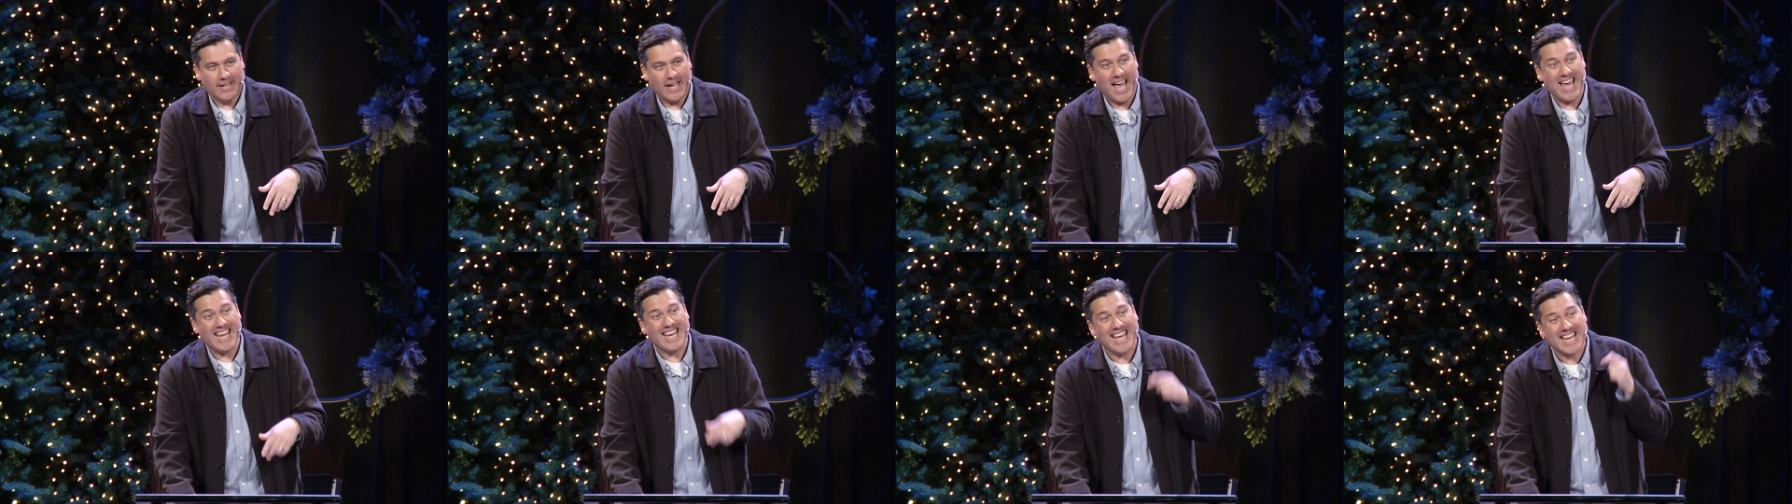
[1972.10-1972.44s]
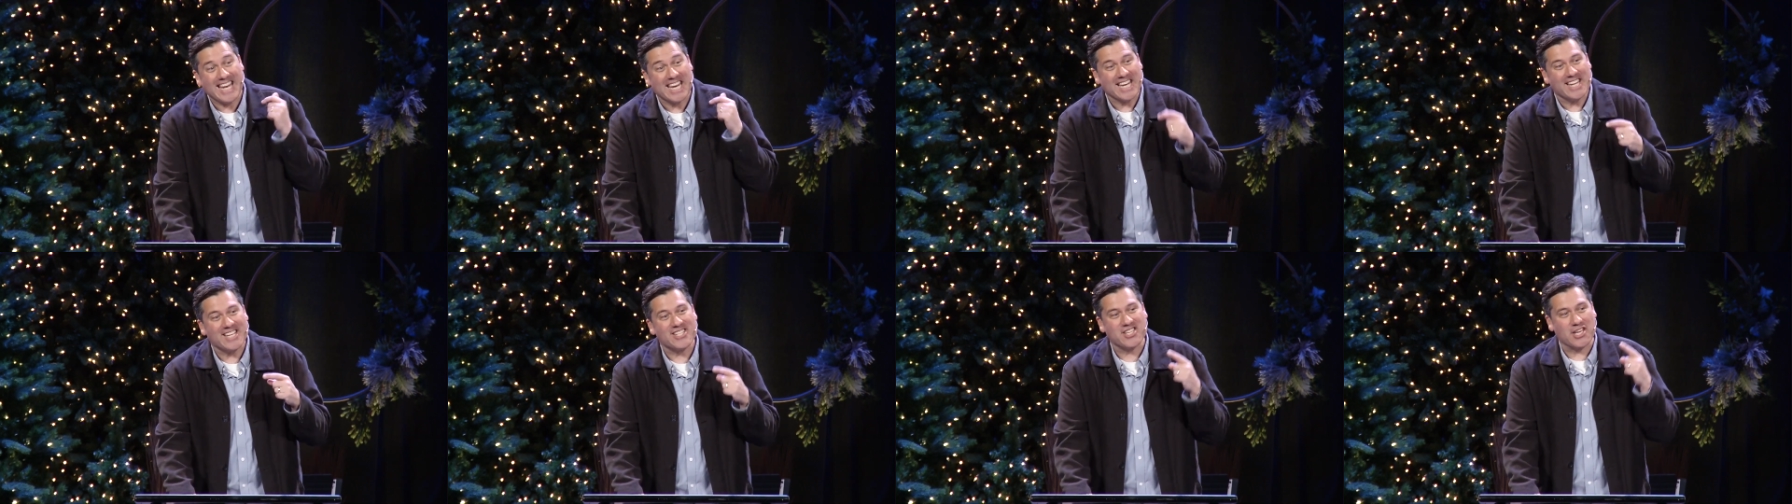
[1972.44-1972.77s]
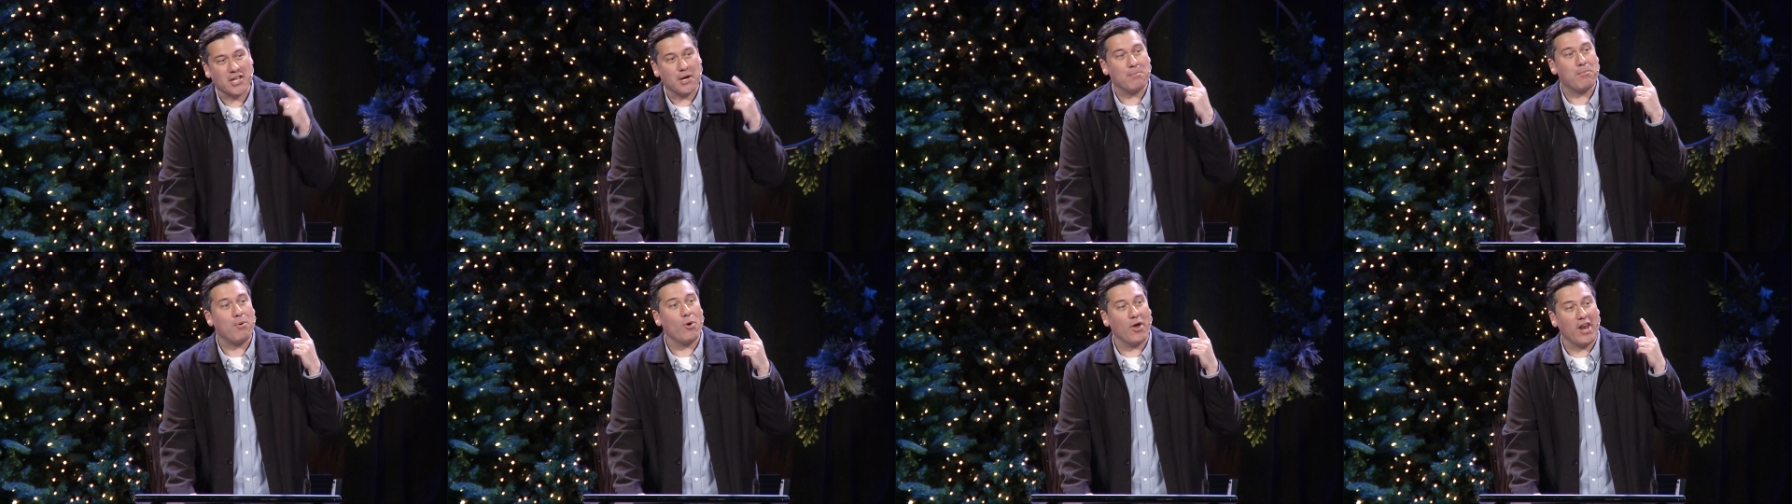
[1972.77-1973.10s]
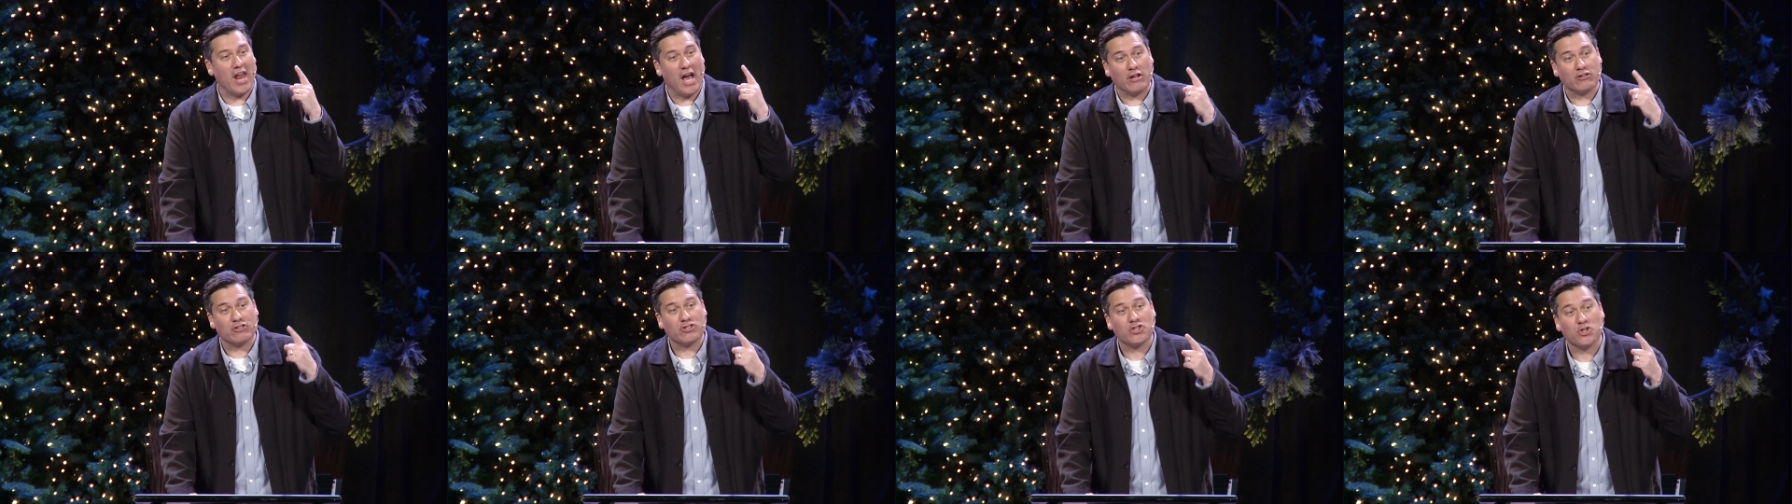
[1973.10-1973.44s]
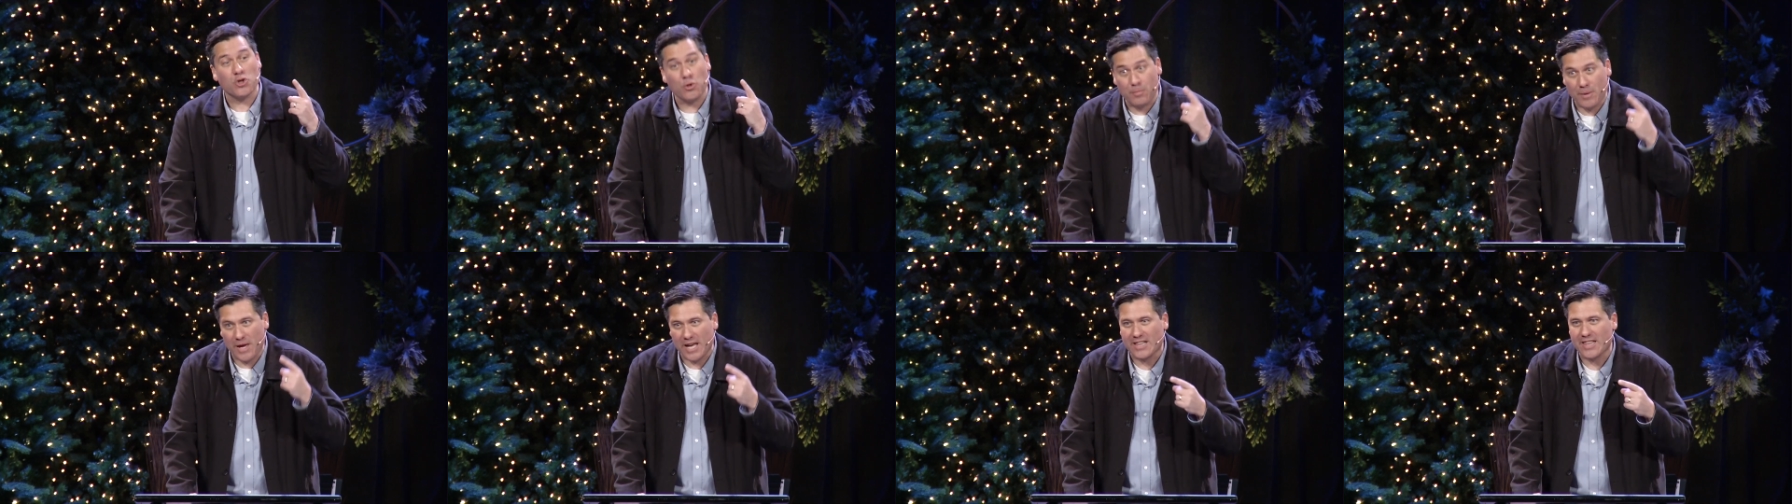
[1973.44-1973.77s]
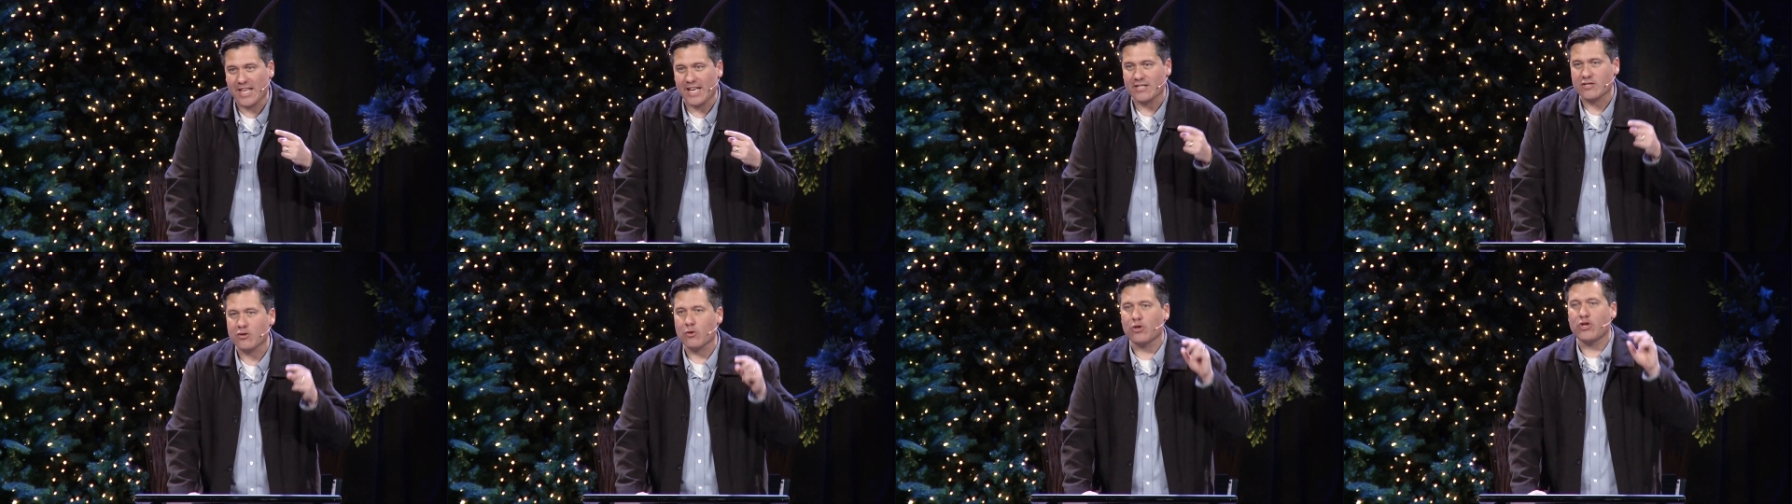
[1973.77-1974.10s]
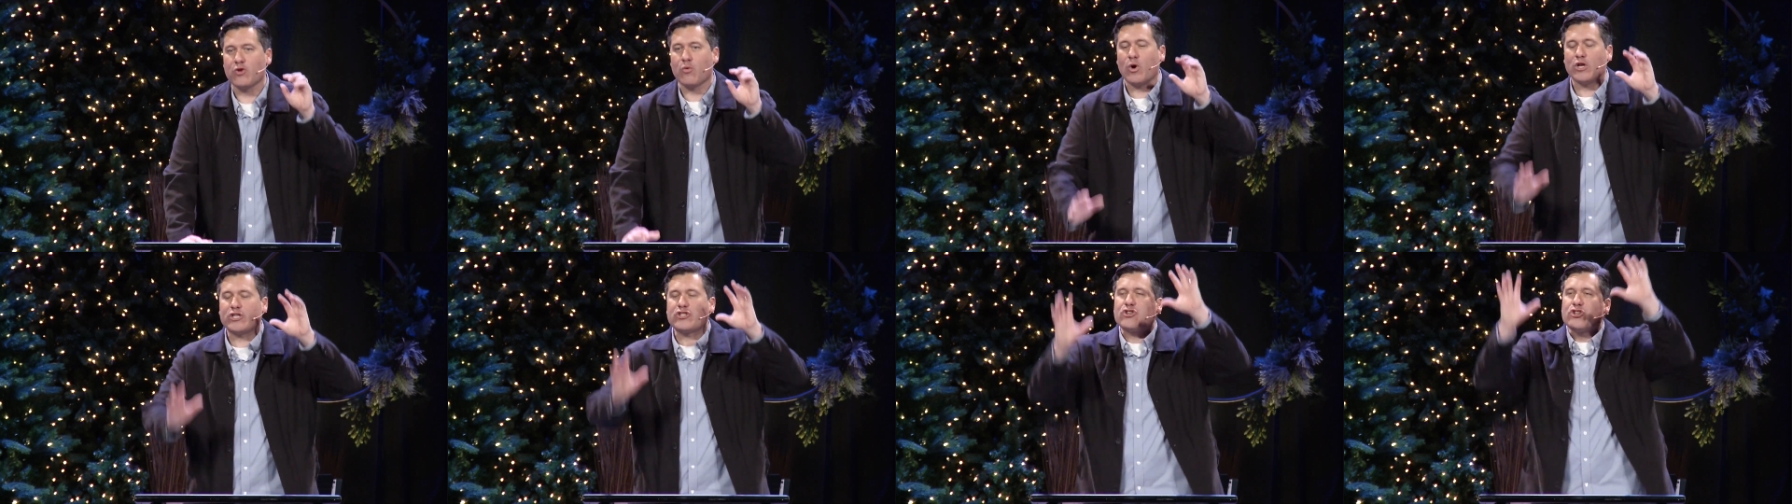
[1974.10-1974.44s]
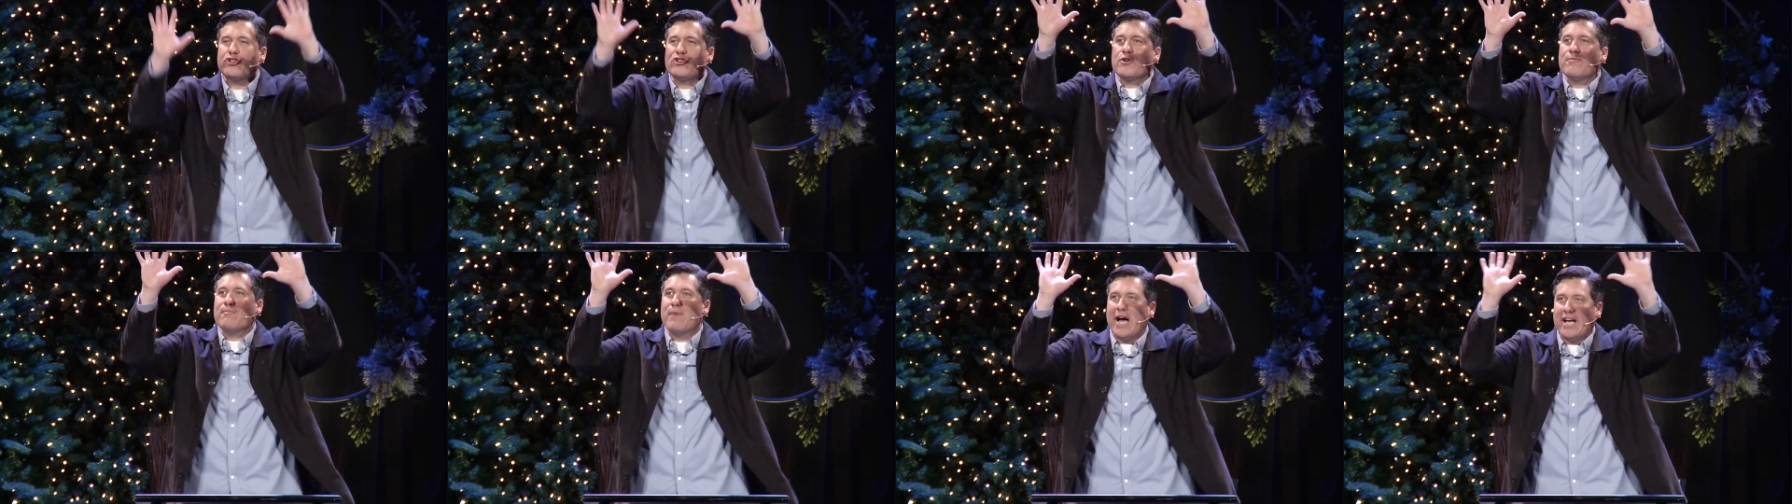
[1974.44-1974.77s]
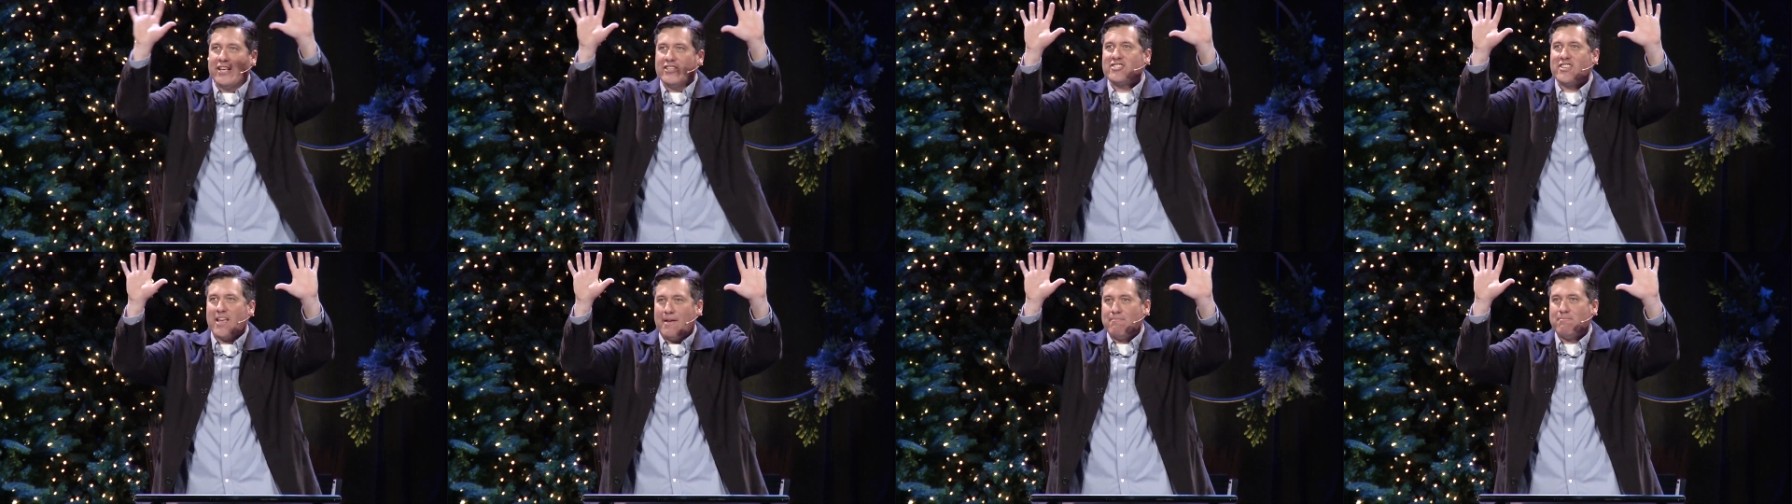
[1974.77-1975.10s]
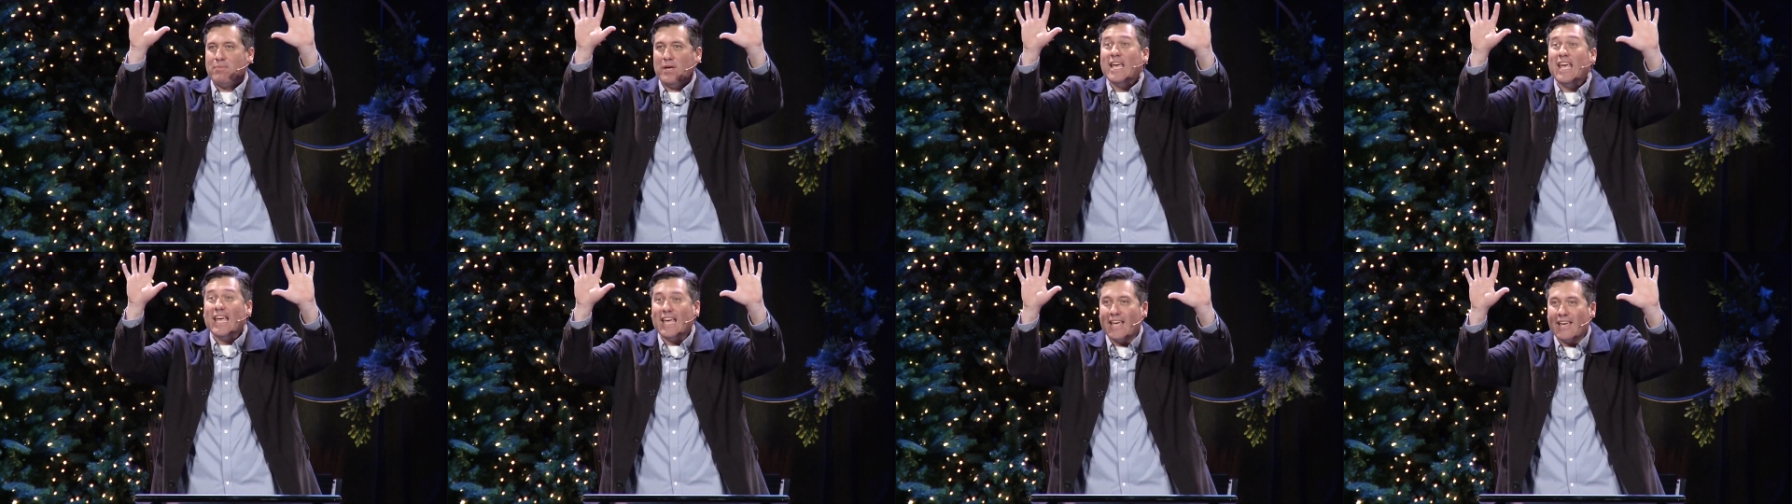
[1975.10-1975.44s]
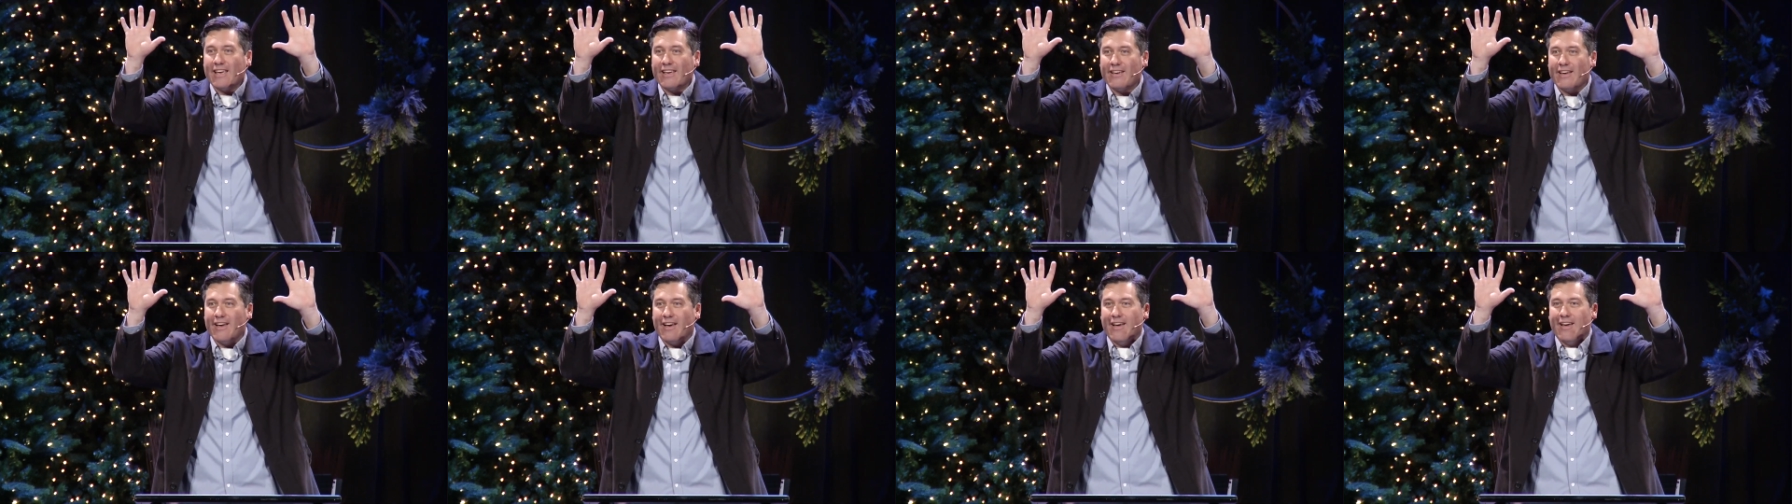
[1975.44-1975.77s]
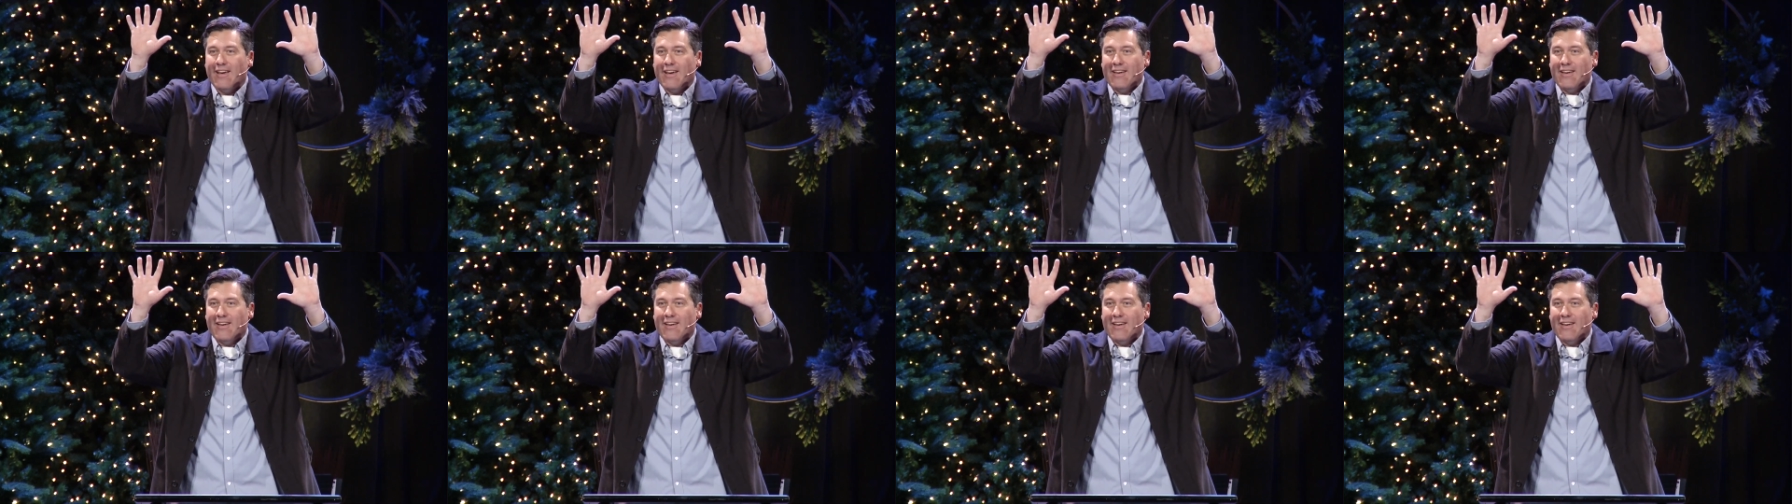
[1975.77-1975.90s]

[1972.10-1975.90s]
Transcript: And in it, he's going to point out two big things. So, what should your mindset be?